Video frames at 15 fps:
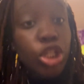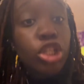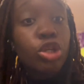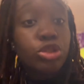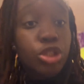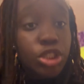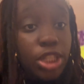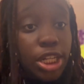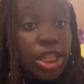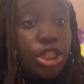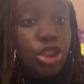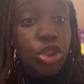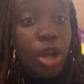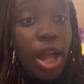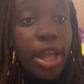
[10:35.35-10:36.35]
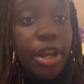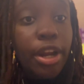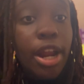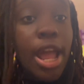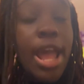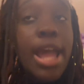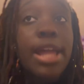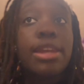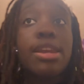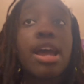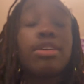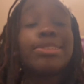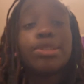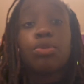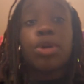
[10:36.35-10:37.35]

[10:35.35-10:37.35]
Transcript: clothes are done in the dryer, now someone